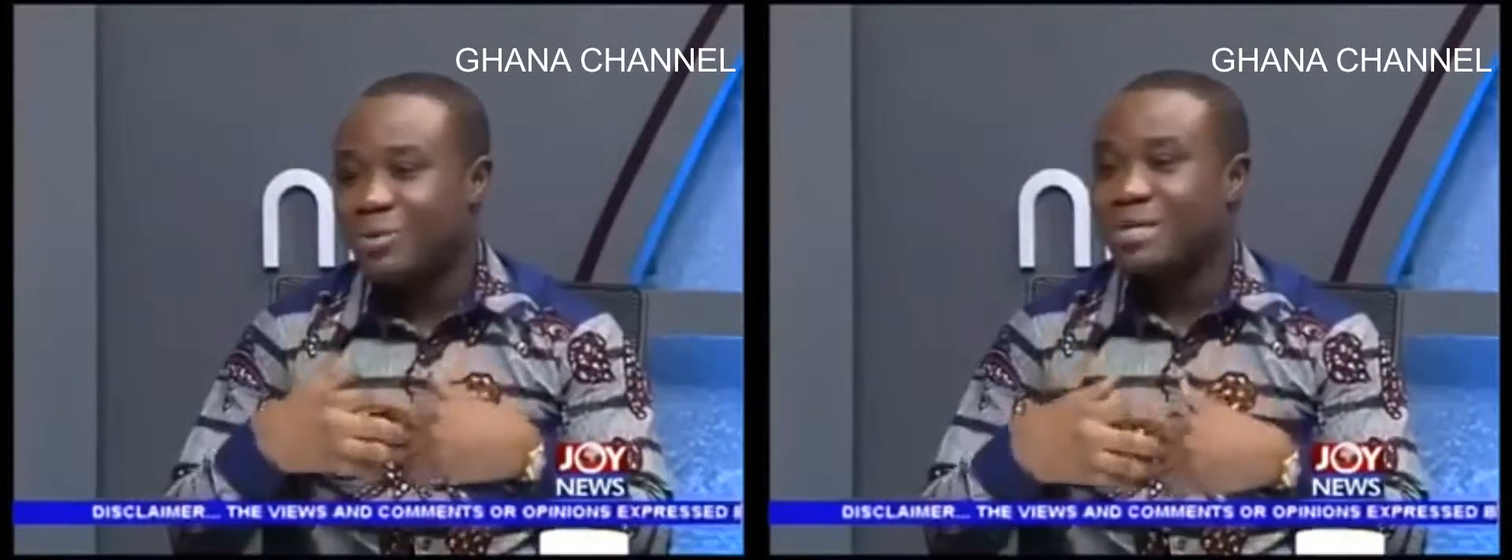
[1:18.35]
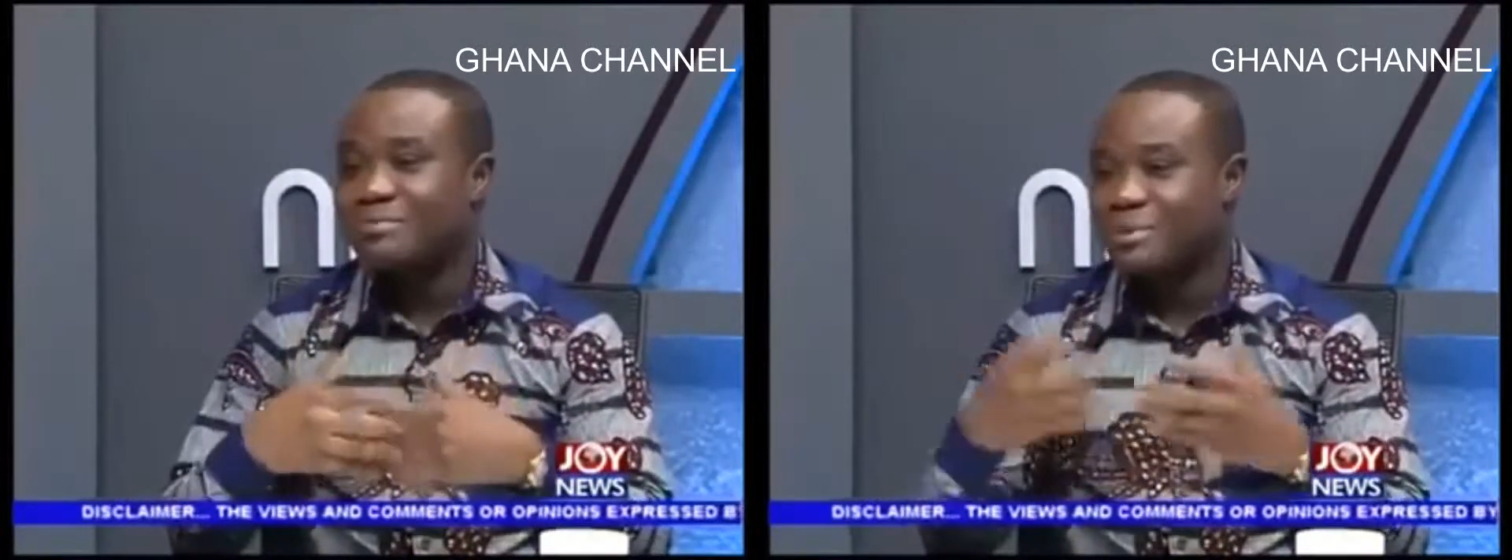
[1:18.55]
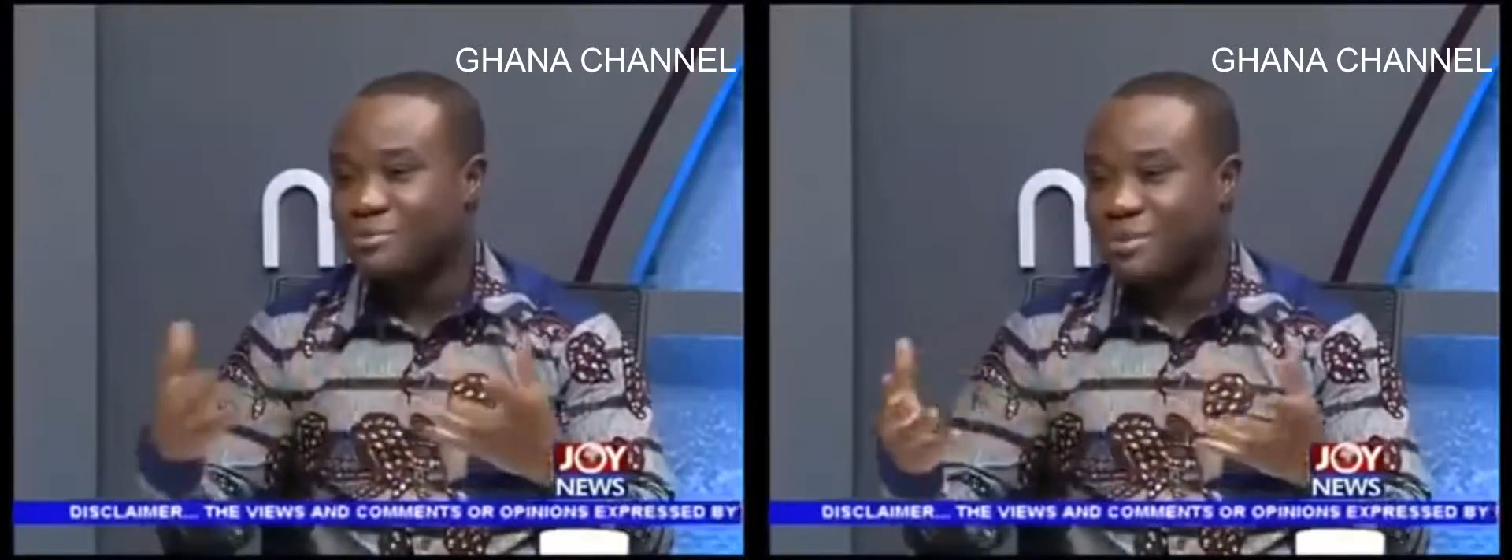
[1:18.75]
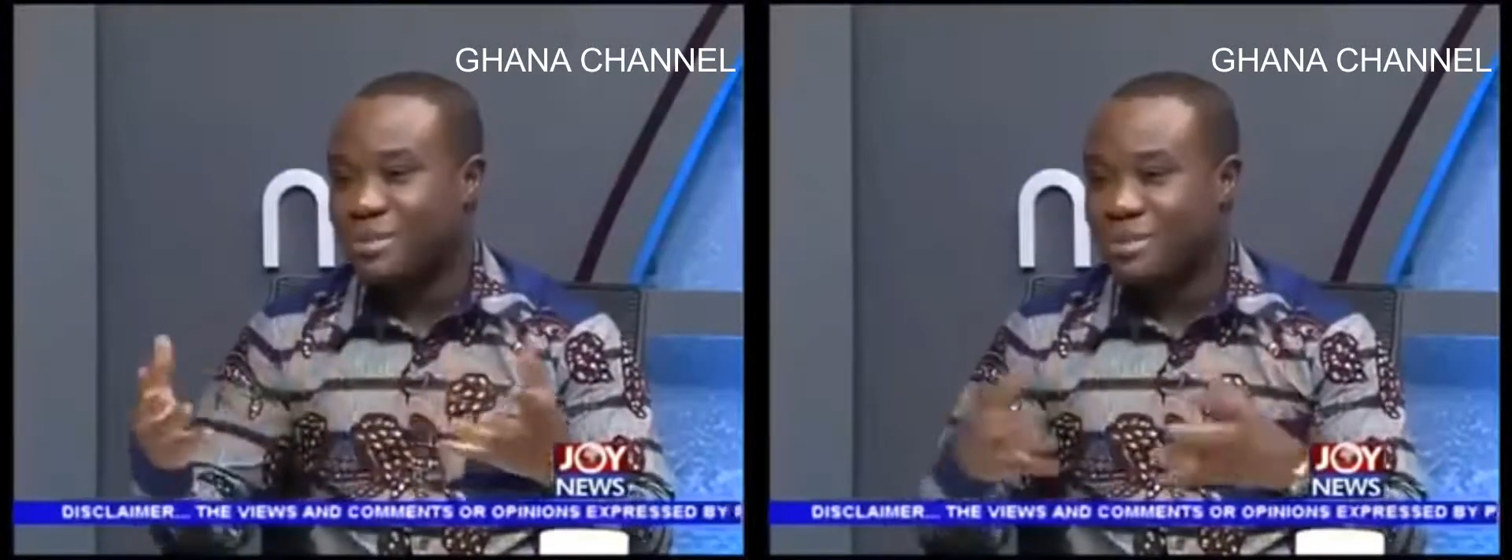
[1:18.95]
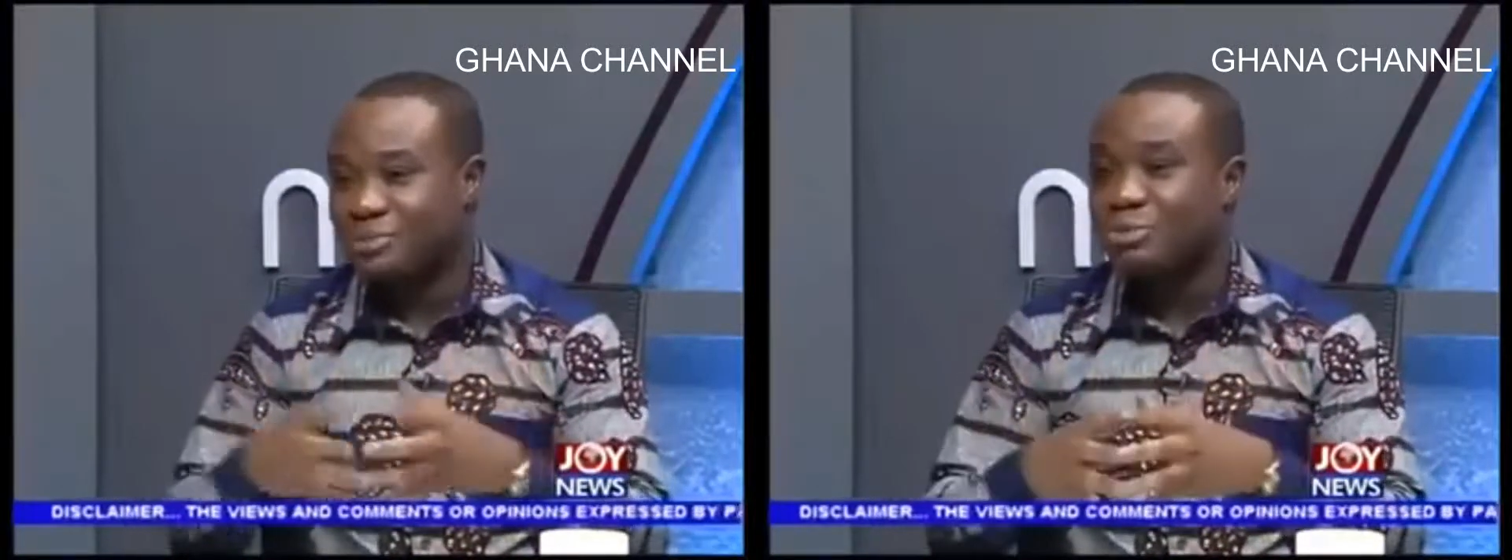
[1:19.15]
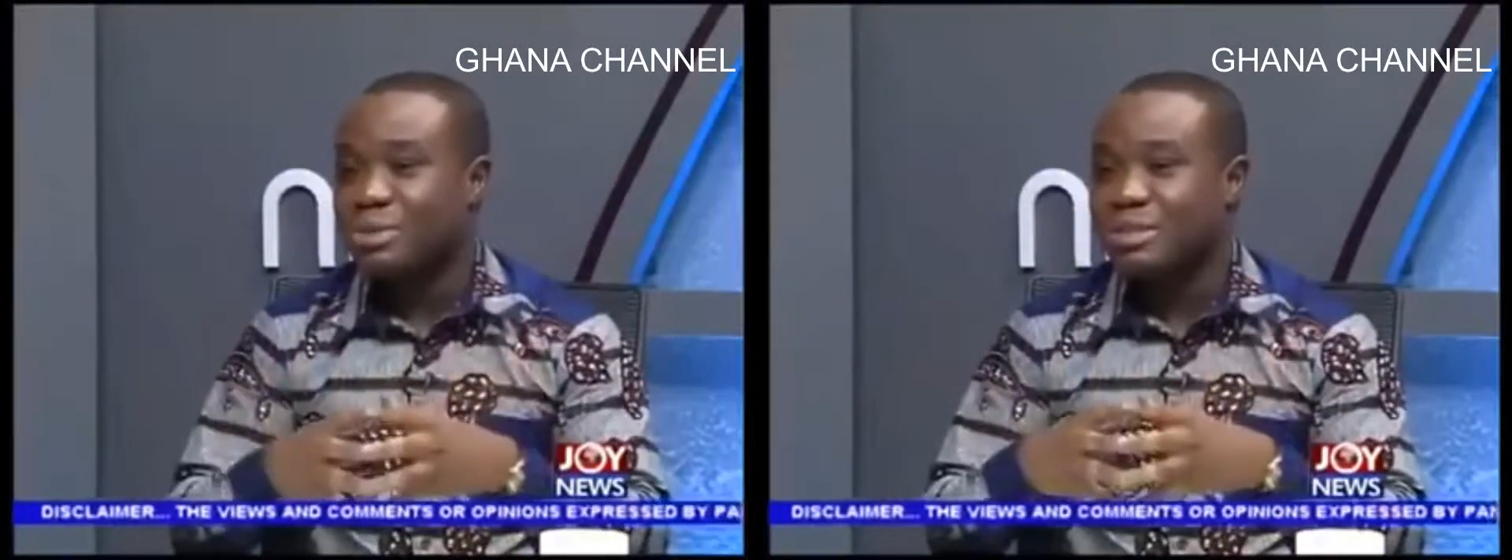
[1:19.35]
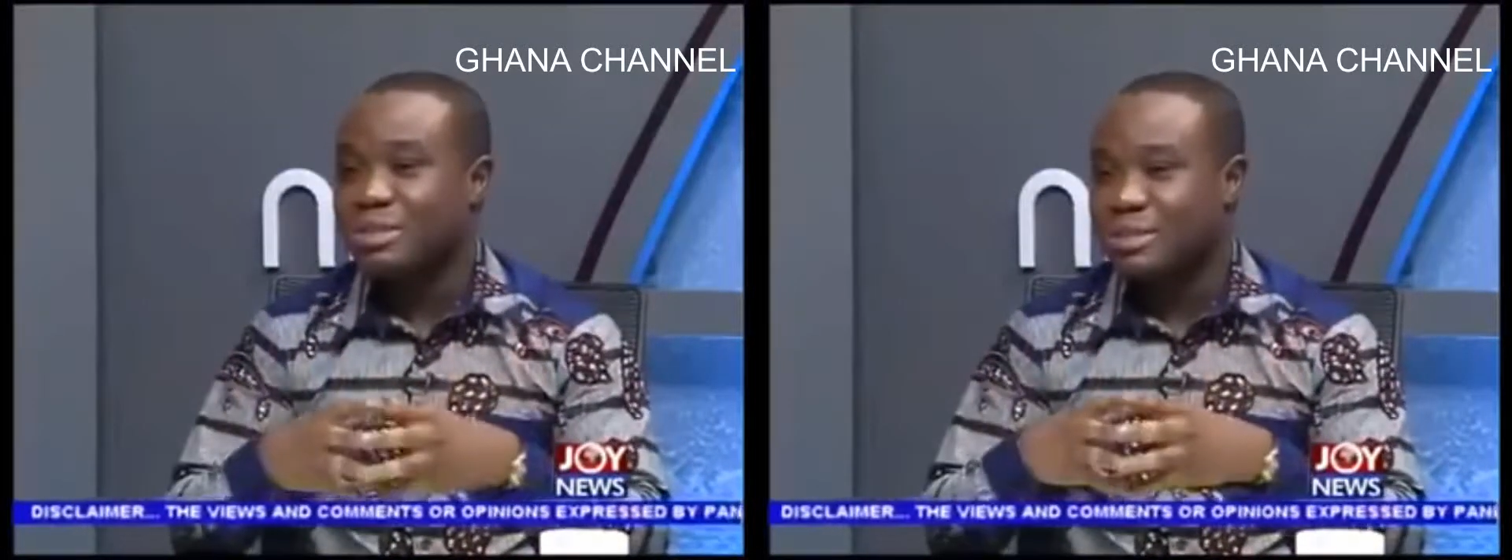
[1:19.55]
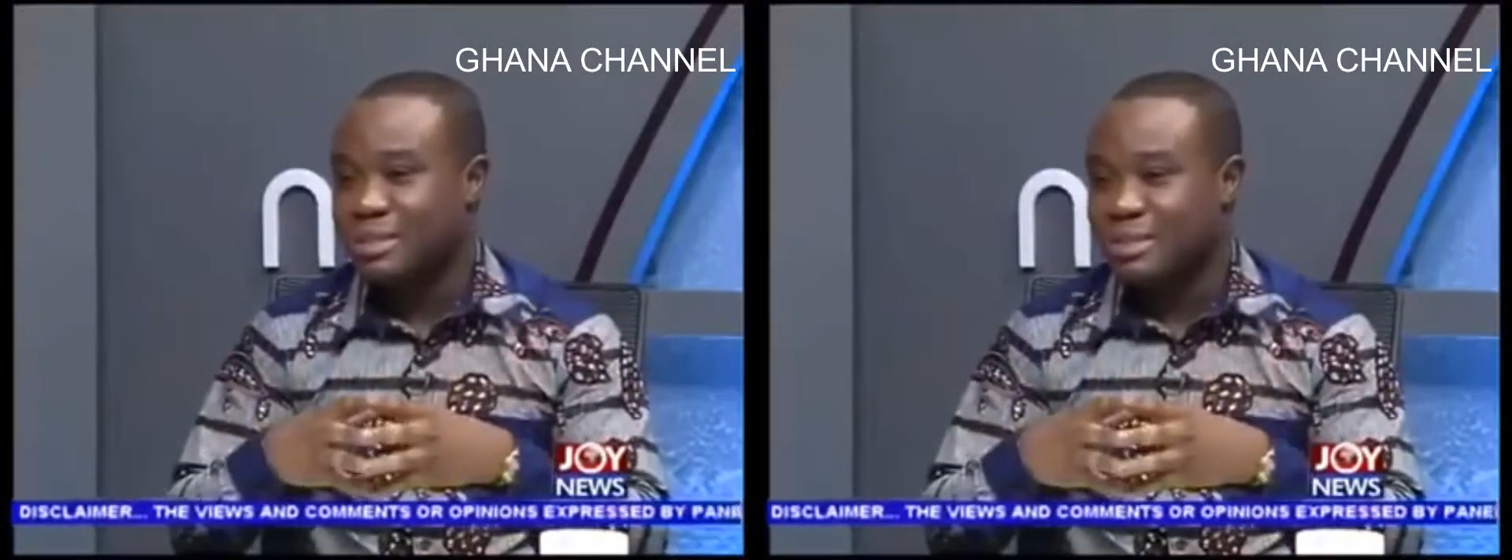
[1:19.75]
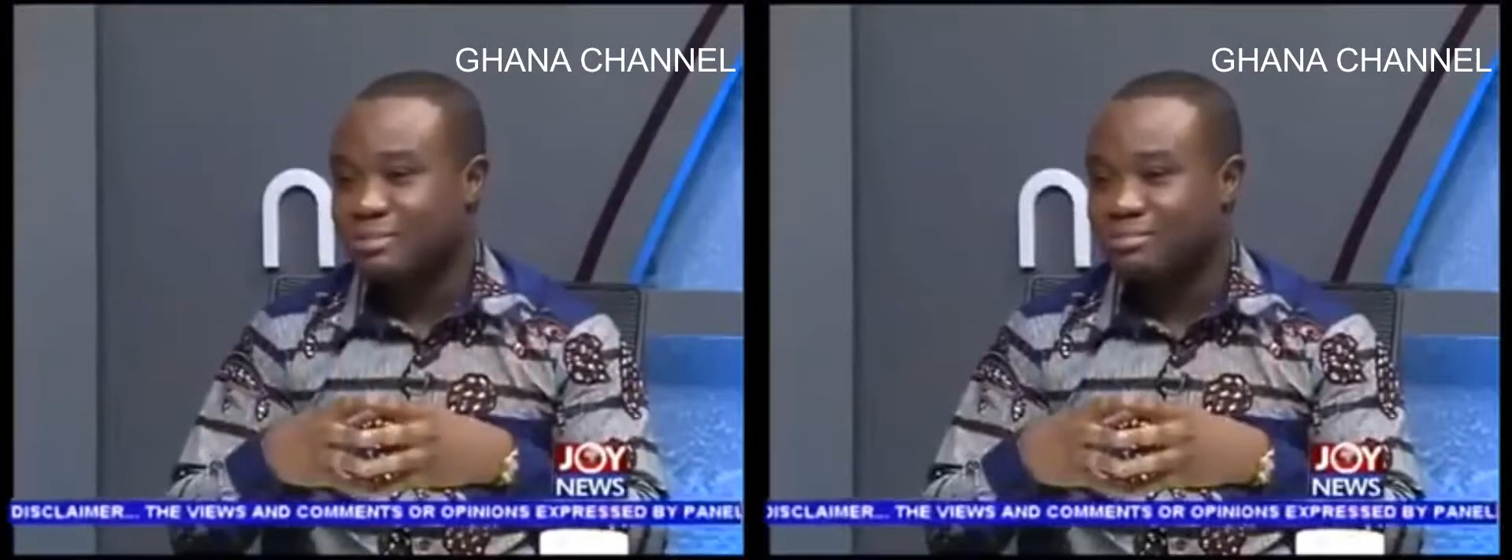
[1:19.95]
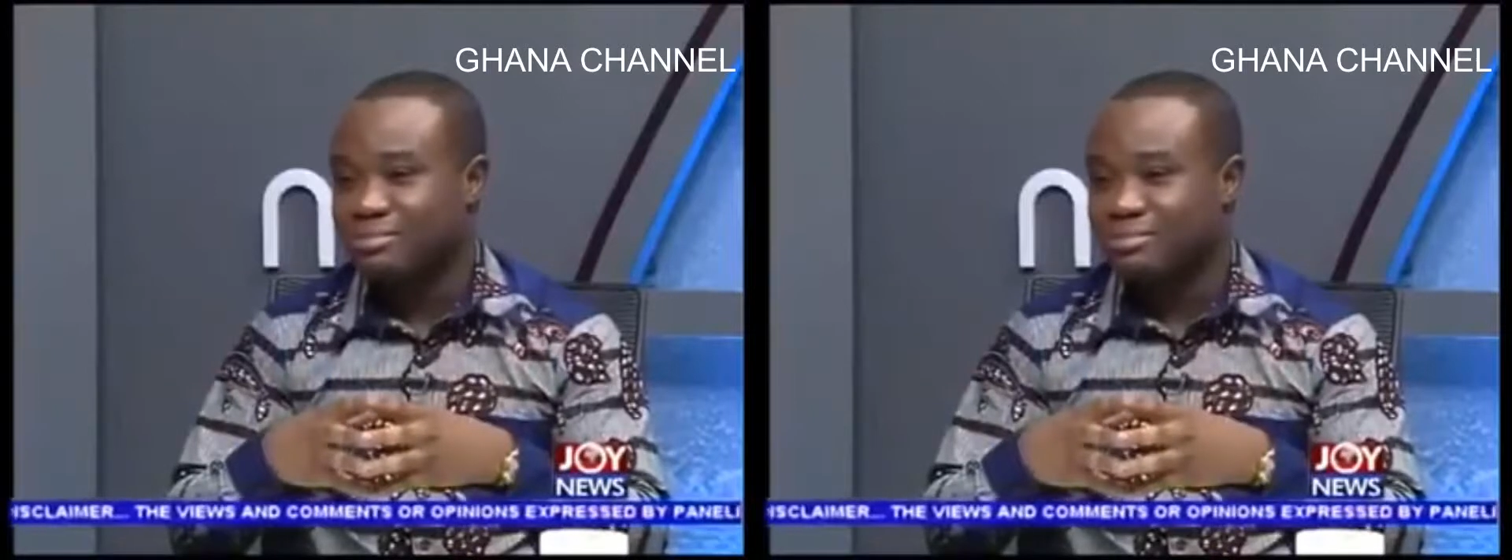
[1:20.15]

were leaving office in 2016,